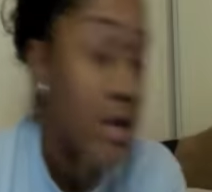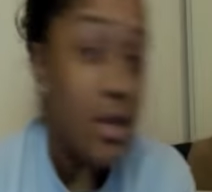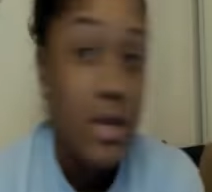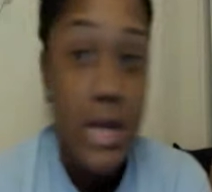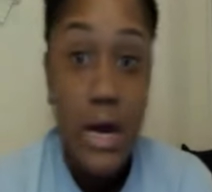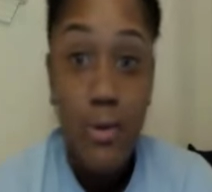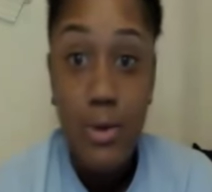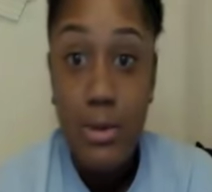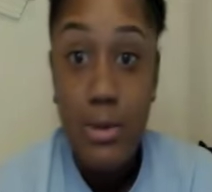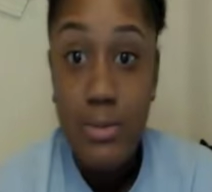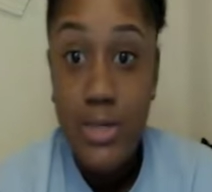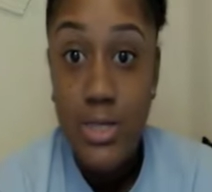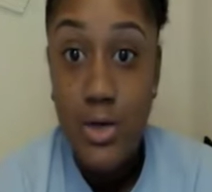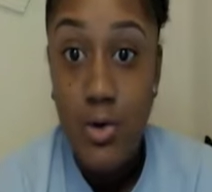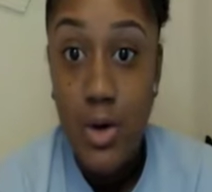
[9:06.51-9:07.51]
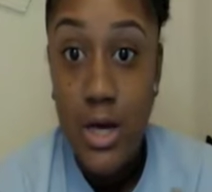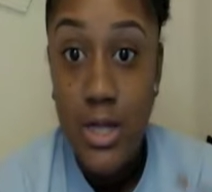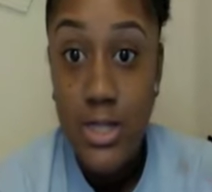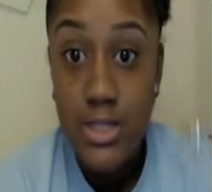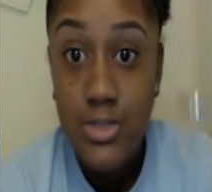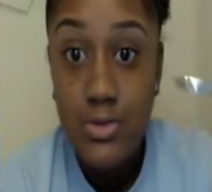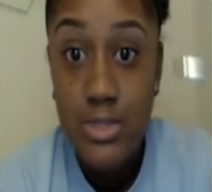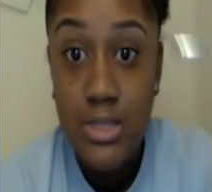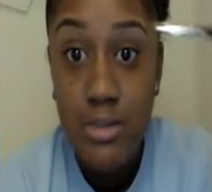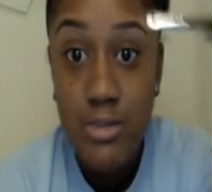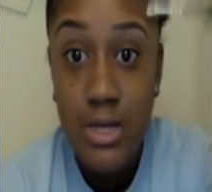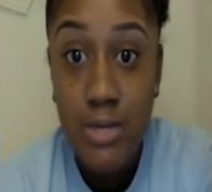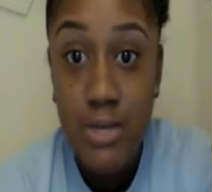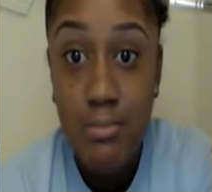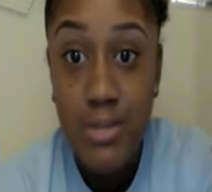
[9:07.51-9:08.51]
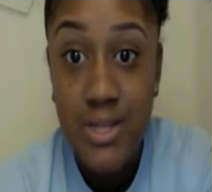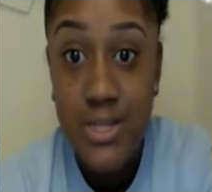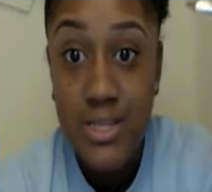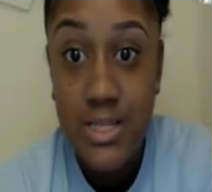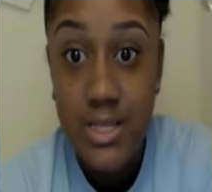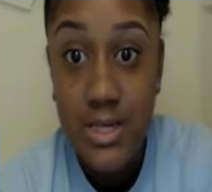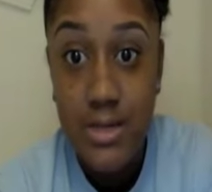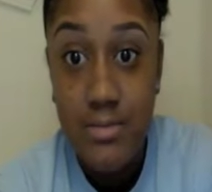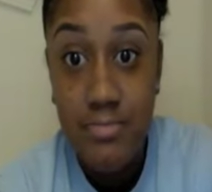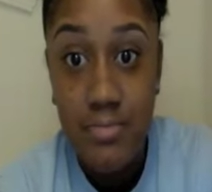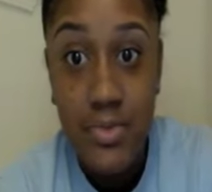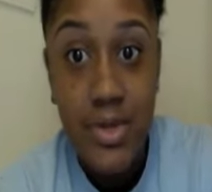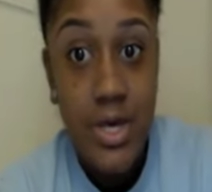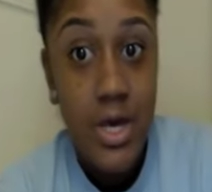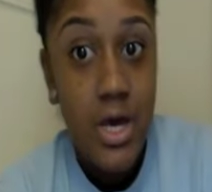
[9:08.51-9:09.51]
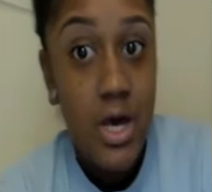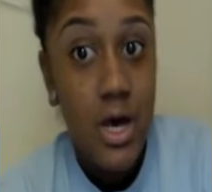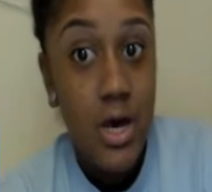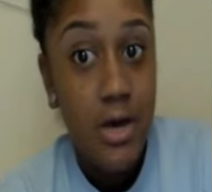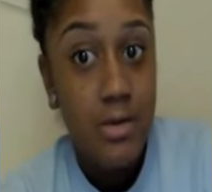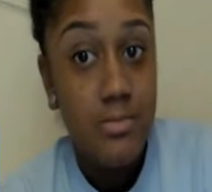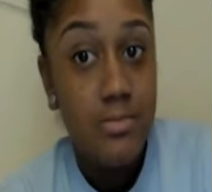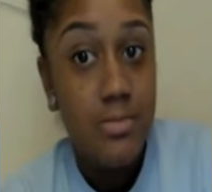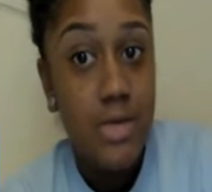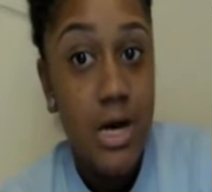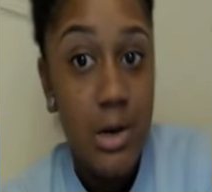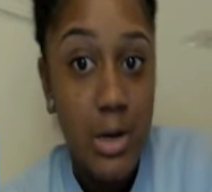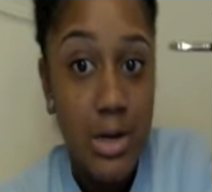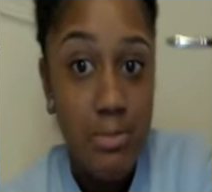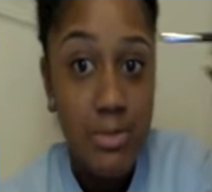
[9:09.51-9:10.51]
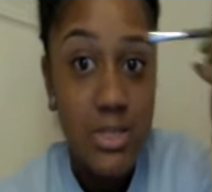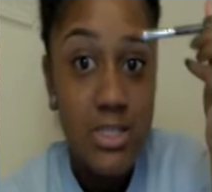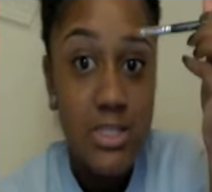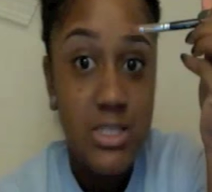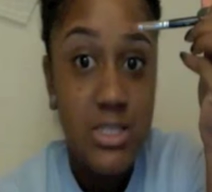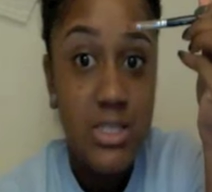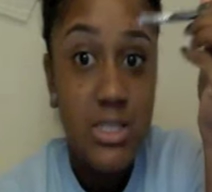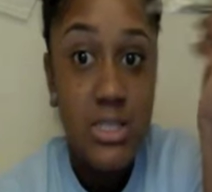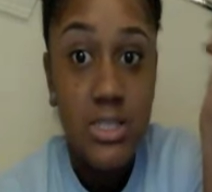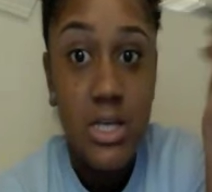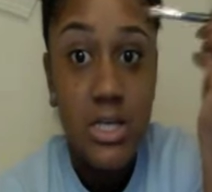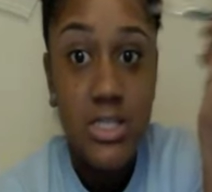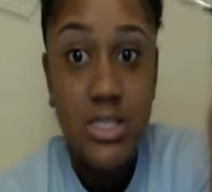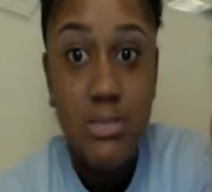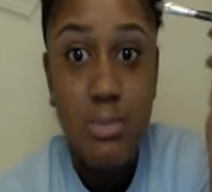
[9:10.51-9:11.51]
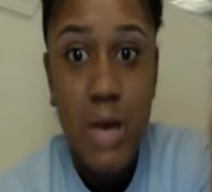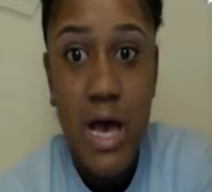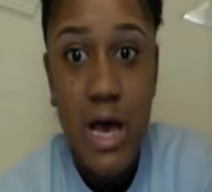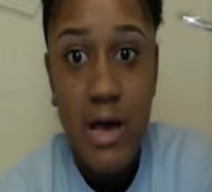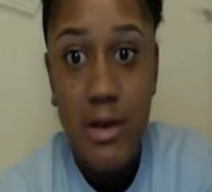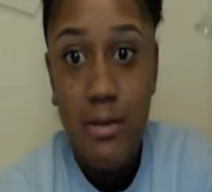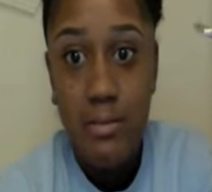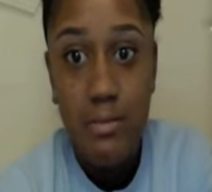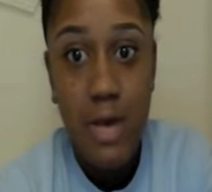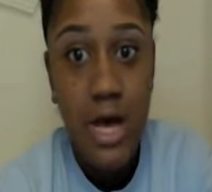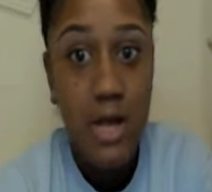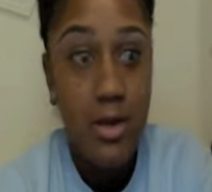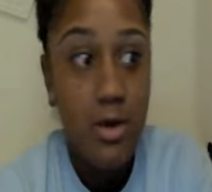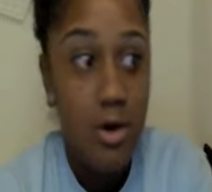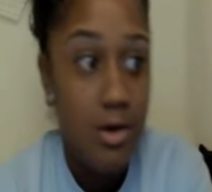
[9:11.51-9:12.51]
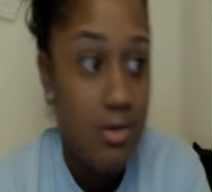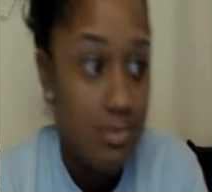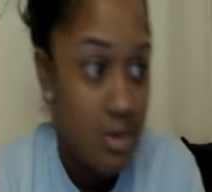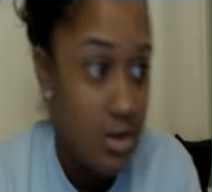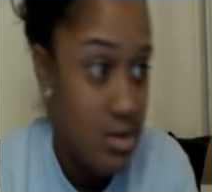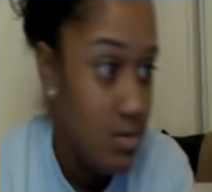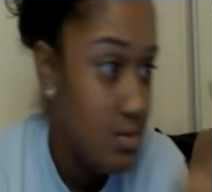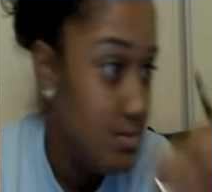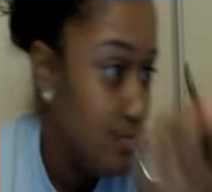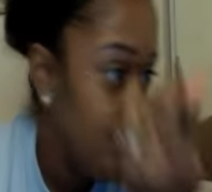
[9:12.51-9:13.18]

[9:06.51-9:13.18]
now what I'm going to go ahead and do is I'm going to blend it in. How I blend it in is I just pat it all the way through.